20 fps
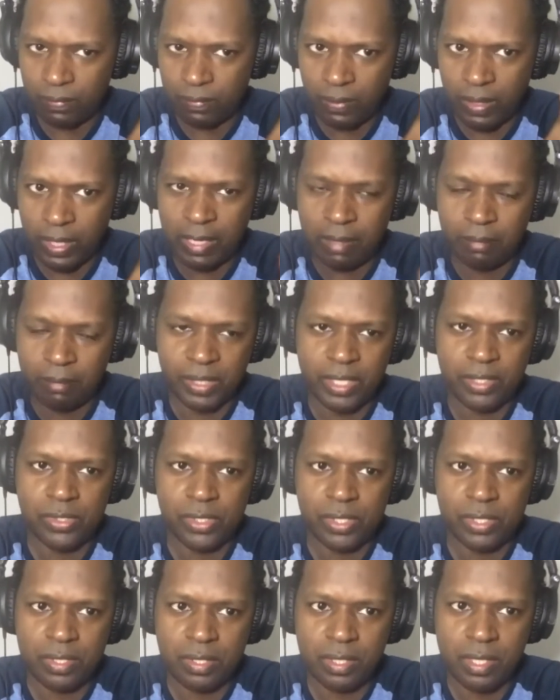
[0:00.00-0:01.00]
I Am
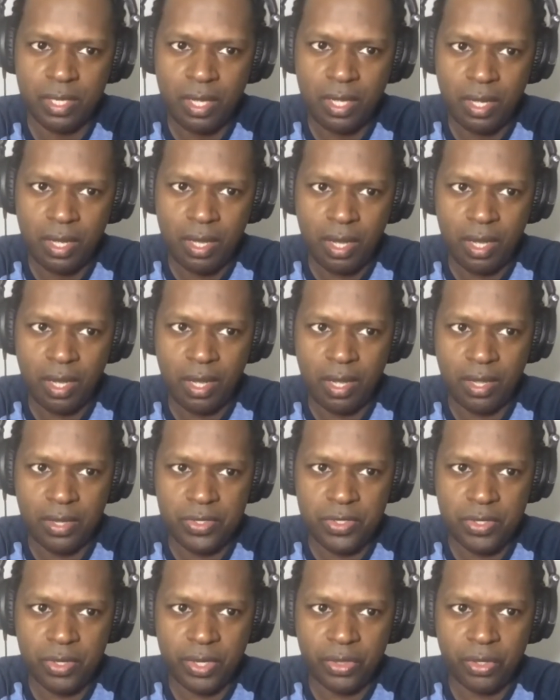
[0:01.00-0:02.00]
Legend.
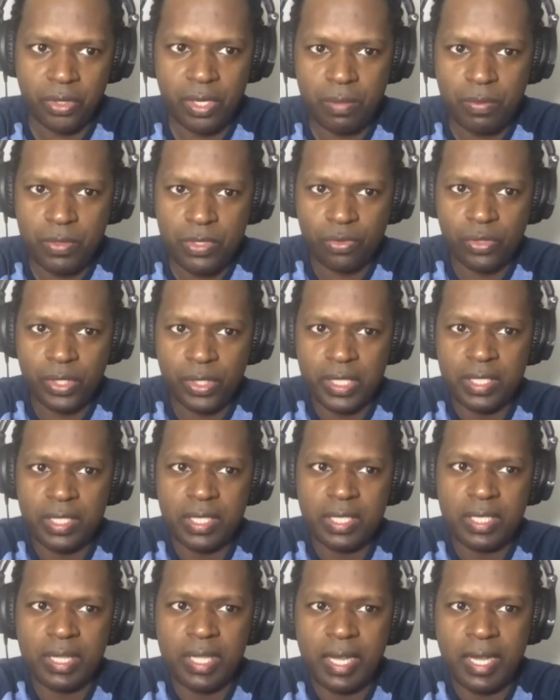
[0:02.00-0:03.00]
So I thought he was really
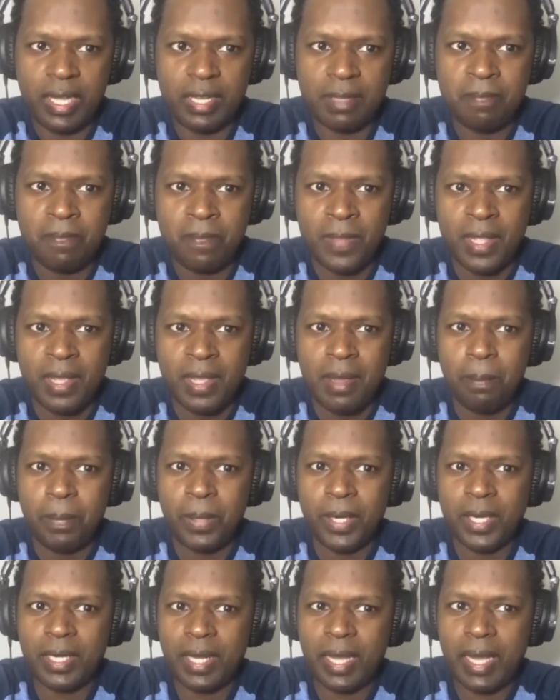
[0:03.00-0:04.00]
good in that.
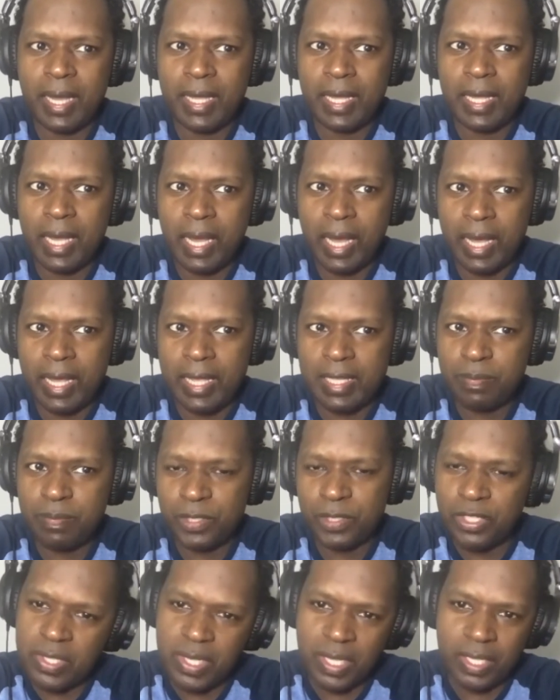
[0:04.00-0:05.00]
But as
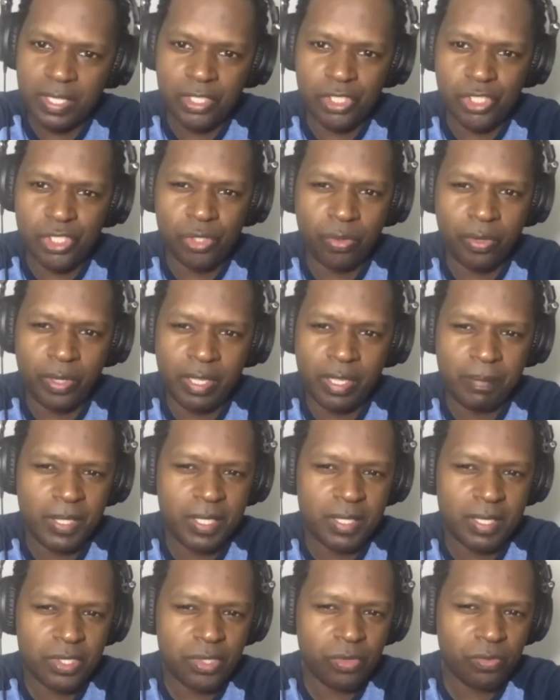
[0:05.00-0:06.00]
much as I enjoy him, he
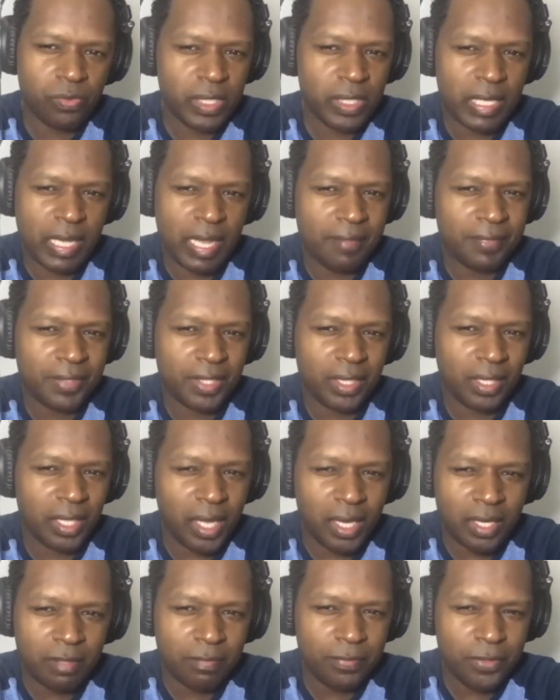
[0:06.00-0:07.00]
doesn't really have a
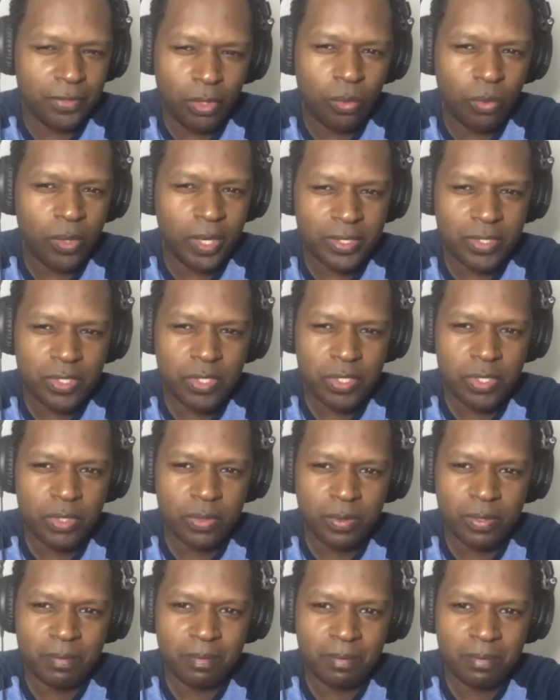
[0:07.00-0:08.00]
lot of nuance
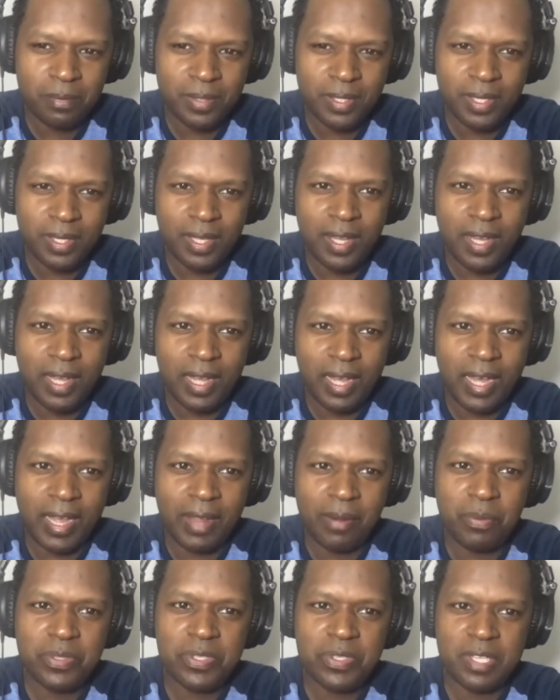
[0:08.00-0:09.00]
to him. I
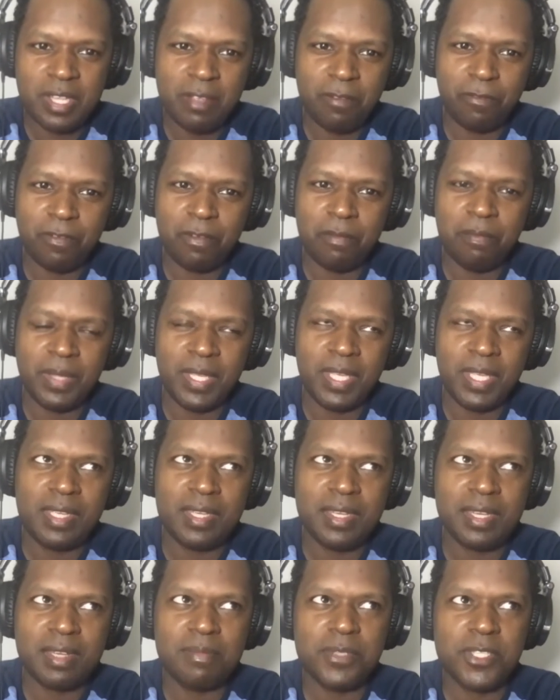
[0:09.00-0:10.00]
would say for me, he
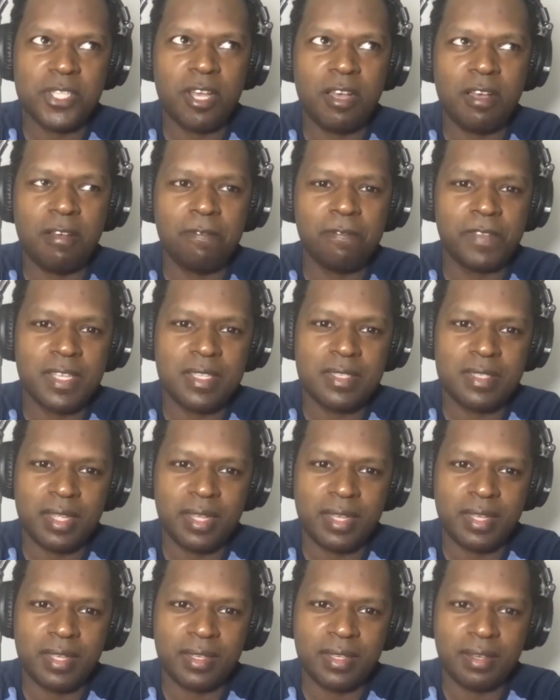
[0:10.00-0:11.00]
comes off as
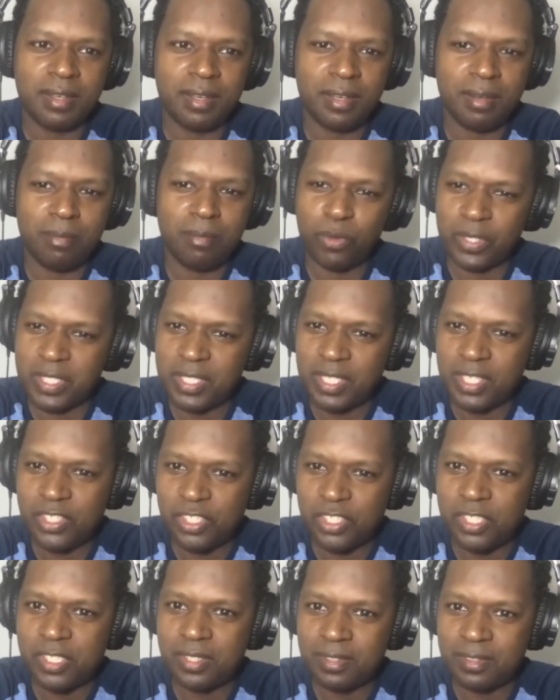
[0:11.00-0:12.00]
like a
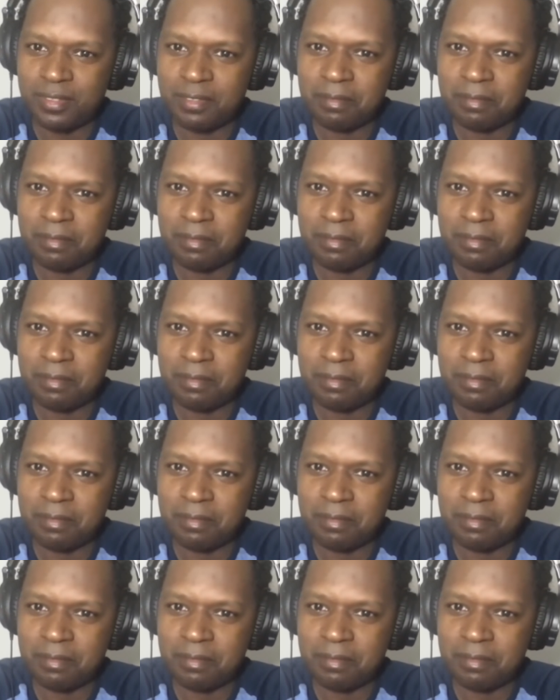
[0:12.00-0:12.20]
mortician.